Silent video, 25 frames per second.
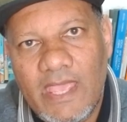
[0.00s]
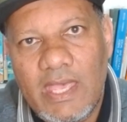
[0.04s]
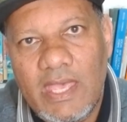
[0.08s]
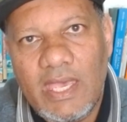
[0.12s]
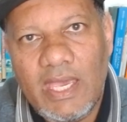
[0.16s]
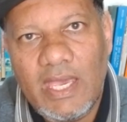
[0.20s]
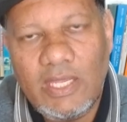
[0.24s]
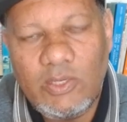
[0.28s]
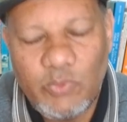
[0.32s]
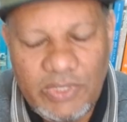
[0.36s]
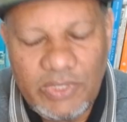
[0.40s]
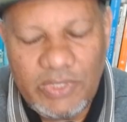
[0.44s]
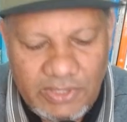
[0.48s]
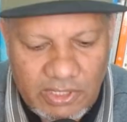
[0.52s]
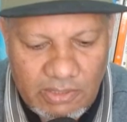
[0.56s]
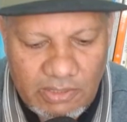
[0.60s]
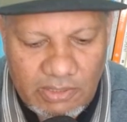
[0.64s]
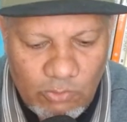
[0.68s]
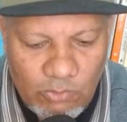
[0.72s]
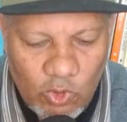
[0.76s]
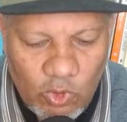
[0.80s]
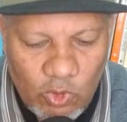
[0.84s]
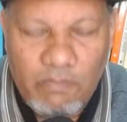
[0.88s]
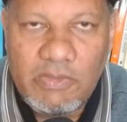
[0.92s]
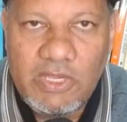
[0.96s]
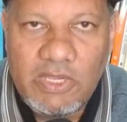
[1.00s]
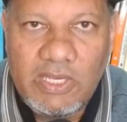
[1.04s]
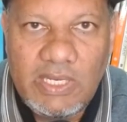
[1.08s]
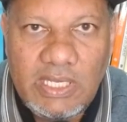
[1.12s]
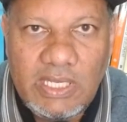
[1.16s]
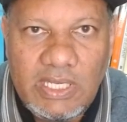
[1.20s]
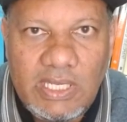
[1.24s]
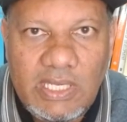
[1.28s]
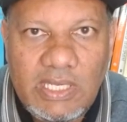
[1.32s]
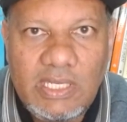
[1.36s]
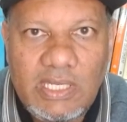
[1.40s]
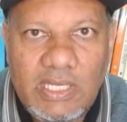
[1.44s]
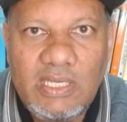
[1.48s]
And when the
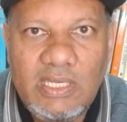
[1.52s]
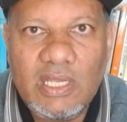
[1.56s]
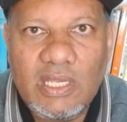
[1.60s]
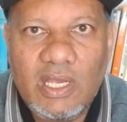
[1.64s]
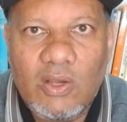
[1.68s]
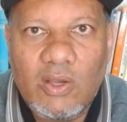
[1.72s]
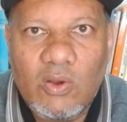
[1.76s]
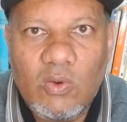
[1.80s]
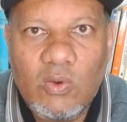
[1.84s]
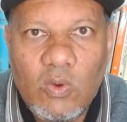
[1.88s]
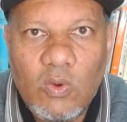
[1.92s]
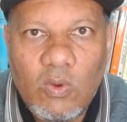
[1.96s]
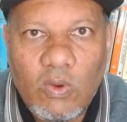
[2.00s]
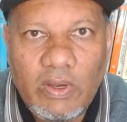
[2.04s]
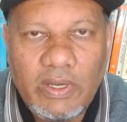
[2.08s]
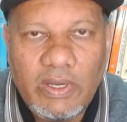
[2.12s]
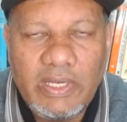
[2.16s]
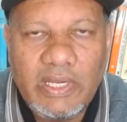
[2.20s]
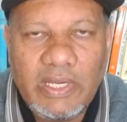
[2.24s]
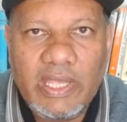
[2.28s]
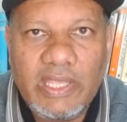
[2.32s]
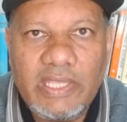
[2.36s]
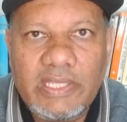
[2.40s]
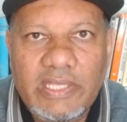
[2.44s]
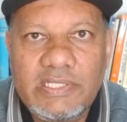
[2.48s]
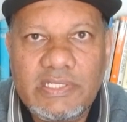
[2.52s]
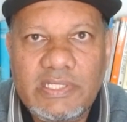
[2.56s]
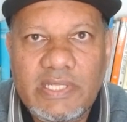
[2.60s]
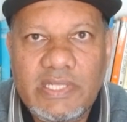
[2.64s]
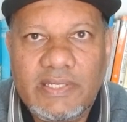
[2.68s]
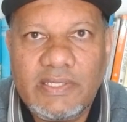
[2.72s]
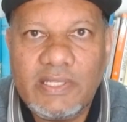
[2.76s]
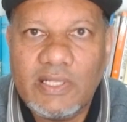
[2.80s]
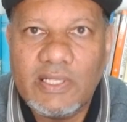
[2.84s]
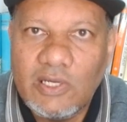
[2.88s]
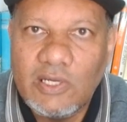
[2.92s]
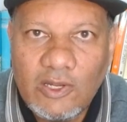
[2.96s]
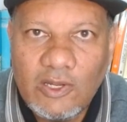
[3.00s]
mu'mineen are organized
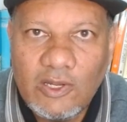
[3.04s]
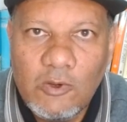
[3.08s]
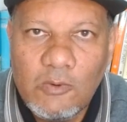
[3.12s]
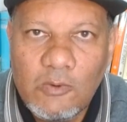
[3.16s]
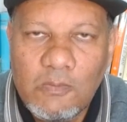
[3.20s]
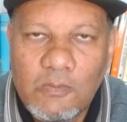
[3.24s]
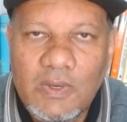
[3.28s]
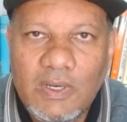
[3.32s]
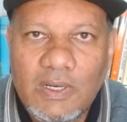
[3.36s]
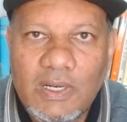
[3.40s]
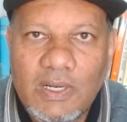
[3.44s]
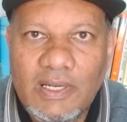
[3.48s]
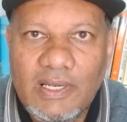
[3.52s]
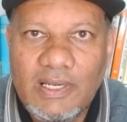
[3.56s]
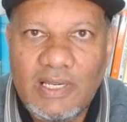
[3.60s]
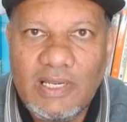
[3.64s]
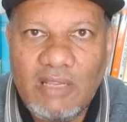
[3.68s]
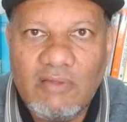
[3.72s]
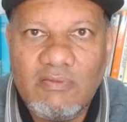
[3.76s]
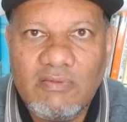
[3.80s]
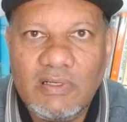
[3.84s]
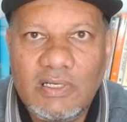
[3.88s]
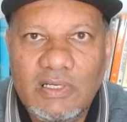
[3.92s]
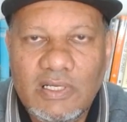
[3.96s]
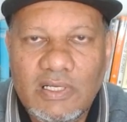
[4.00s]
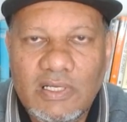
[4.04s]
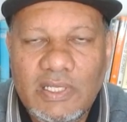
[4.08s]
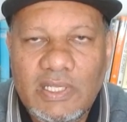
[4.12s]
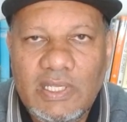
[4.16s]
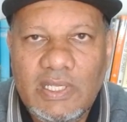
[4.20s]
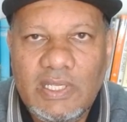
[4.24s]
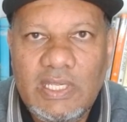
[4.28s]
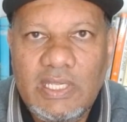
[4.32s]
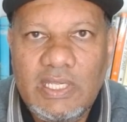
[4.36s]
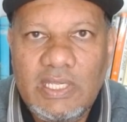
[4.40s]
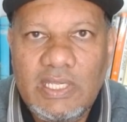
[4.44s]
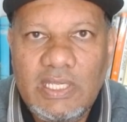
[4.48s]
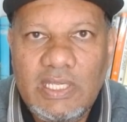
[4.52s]
at a global level,
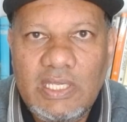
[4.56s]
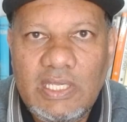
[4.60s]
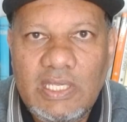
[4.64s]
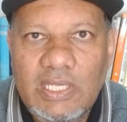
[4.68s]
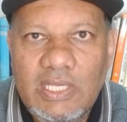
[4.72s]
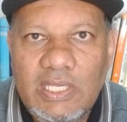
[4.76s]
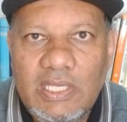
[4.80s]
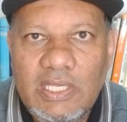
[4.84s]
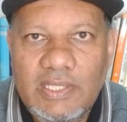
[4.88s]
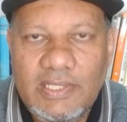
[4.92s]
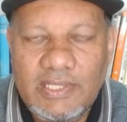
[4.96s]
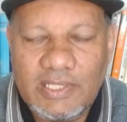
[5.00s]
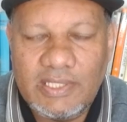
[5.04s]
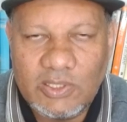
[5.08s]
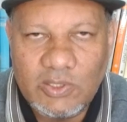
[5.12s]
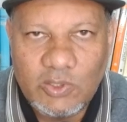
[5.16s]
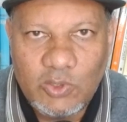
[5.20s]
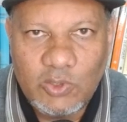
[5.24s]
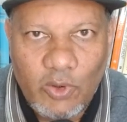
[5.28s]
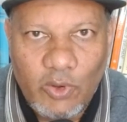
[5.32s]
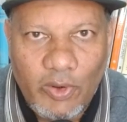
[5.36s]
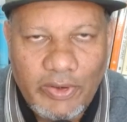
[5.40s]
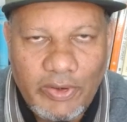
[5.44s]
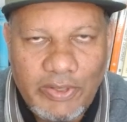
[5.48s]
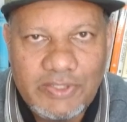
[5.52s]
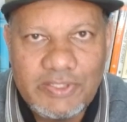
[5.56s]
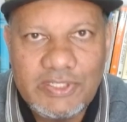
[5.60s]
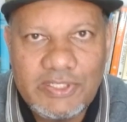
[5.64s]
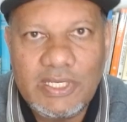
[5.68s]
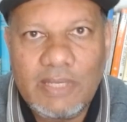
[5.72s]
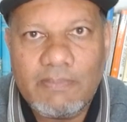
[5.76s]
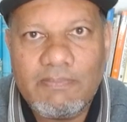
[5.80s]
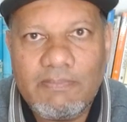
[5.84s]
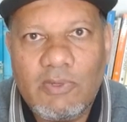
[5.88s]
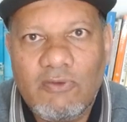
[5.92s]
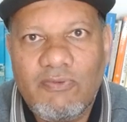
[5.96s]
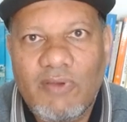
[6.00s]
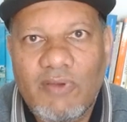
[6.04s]
the concept
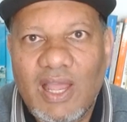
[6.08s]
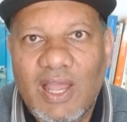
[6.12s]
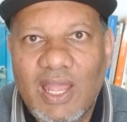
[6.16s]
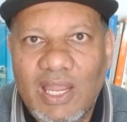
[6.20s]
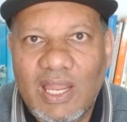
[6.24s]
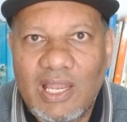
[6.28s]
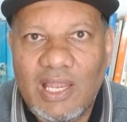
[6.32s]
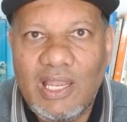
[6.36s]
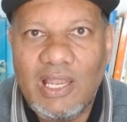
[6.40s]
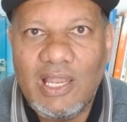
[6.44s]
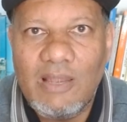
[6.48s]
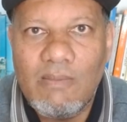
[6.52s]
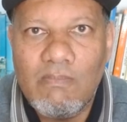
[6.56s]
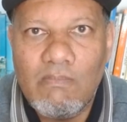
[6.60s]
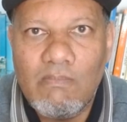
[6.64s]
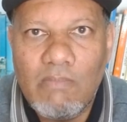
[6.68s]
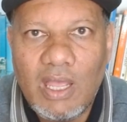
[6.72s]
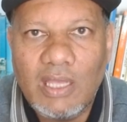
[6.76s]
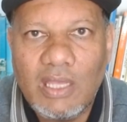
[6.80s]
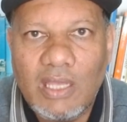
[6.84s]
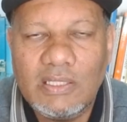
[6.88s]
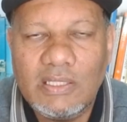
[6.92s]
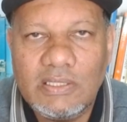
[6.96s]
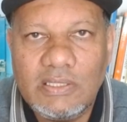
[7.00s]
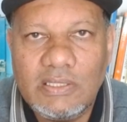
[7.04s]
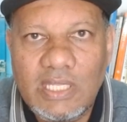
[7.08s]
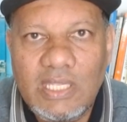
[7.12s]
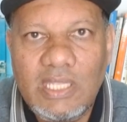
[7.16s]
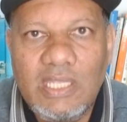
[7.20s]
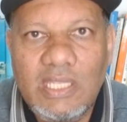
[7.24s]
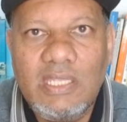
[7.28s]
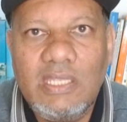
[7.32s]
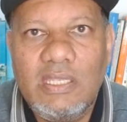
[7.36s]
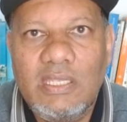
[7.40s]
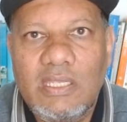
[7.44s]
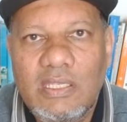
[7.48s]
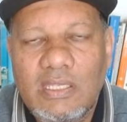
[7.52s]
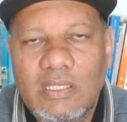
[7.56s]
of
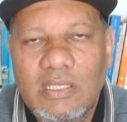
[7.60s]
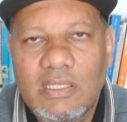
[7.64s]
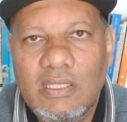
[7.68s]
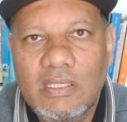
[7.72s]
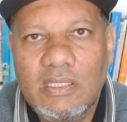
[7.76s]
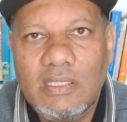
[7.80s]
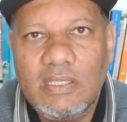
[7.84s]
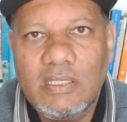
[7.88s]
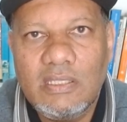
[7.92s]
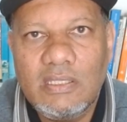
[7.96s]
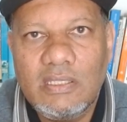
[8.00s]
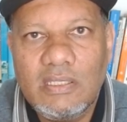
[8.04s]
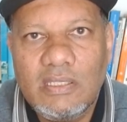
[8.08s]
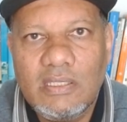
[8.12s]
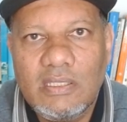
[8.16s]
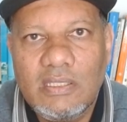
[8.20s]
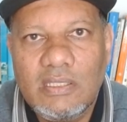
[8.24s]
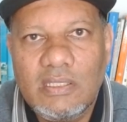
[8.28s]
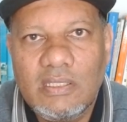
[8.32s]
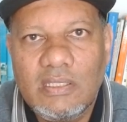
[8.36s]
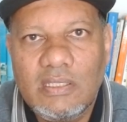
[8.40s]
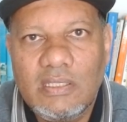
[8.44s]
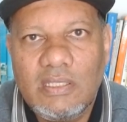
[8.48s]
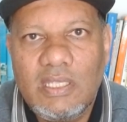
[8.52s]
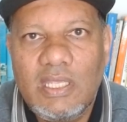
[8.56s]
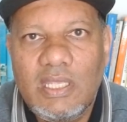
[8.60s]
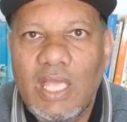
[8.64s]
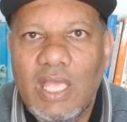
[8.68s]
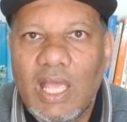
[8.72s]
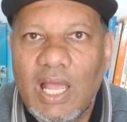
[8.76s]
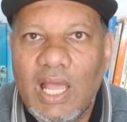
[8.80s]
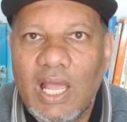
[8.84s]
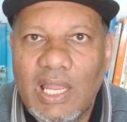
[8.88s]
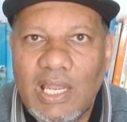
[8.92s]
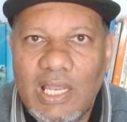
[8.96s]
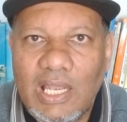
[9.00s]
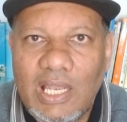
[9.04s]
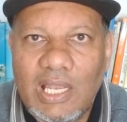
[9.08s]
Al-Mahdi,
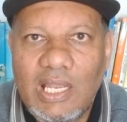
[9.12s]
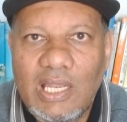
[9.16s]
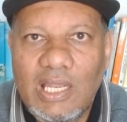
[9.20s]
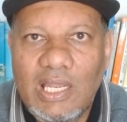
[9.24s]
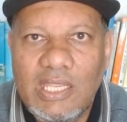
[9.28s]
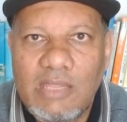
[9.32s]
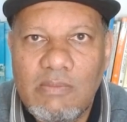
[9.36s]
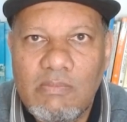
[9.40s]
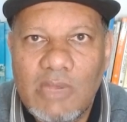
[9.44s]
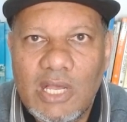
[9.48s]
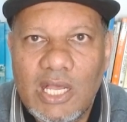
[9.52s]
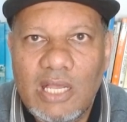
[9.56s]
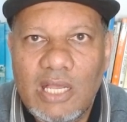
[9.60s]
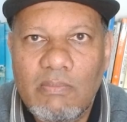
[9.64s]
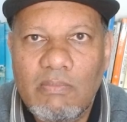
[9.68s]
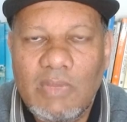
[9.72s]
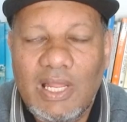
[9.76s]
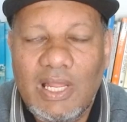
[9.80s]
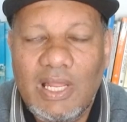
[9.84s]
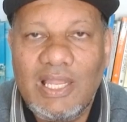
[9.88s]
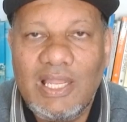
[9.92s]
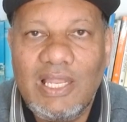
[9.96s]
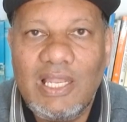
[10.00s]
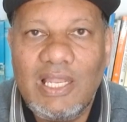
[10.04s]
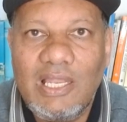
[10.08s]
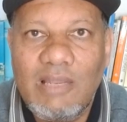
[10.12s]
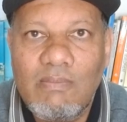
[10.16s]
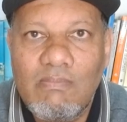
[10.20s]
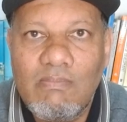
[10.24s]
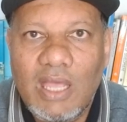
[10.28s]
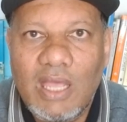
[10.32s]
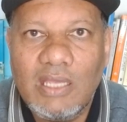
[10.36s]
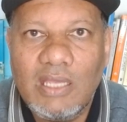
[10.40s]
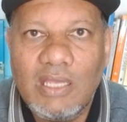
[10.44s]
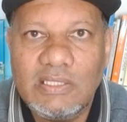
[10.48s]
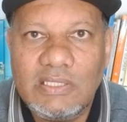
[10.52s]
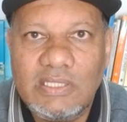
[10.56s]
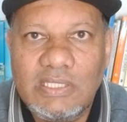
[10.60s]
Al-Imam
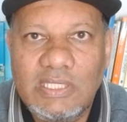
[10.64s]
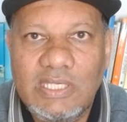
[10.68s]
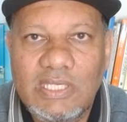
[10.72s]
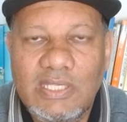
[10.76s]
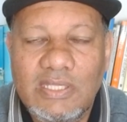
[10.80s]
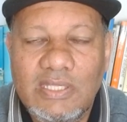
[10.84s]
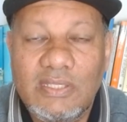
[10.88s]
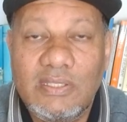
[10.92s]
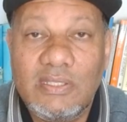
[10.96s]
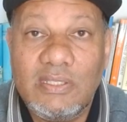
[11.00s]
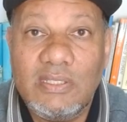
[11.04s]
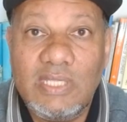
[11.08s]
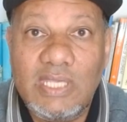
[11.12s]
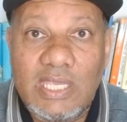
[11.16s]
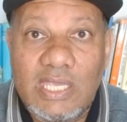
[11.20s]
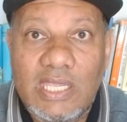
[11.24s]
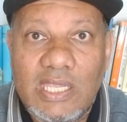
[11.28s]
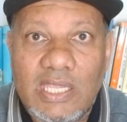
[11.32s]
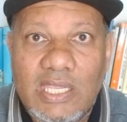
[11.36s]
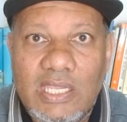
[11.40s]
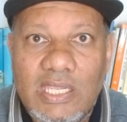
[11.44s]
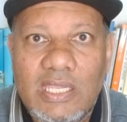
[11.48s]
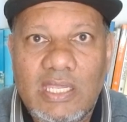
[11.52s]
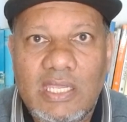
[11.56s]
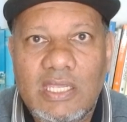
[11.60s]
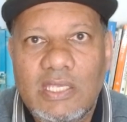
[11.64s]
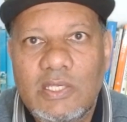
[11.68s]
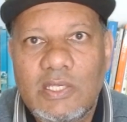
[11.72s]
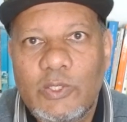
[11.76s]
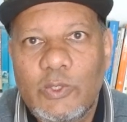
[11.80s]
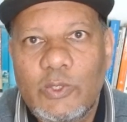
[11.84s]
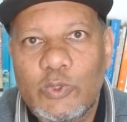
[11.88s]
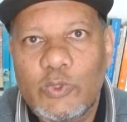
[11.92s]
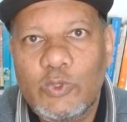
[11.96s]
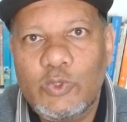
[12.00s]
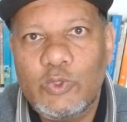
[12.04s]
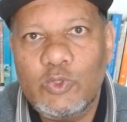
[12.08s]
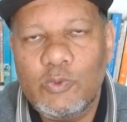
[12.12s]
Al-Mahdi, the
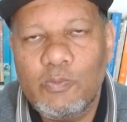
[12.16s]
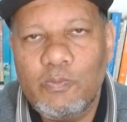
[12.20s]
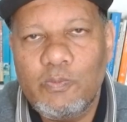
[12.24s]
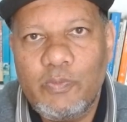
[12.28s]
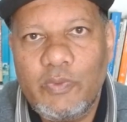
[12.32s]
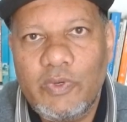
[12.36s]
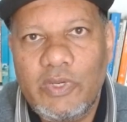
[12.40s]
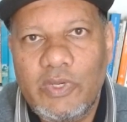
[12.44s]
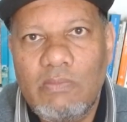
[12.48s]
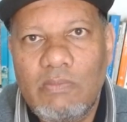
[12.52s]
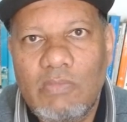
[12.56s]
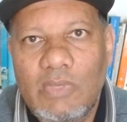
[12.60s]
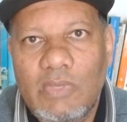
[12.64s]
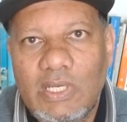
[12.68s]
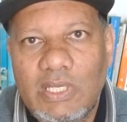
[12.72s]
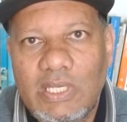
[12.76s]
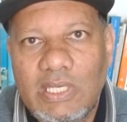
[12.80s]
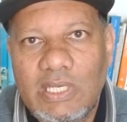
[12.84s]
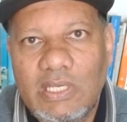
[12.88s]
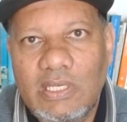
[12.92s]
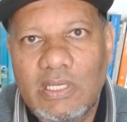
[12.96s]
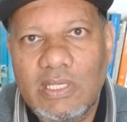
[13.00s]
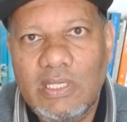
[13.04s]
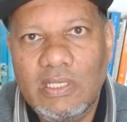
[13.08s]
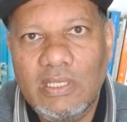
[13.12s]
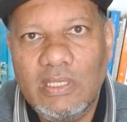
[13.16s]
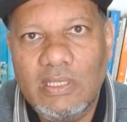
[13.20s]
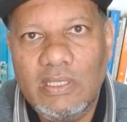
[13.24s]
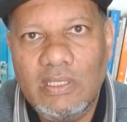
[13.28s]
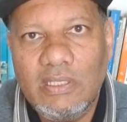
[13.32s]
supreme leader,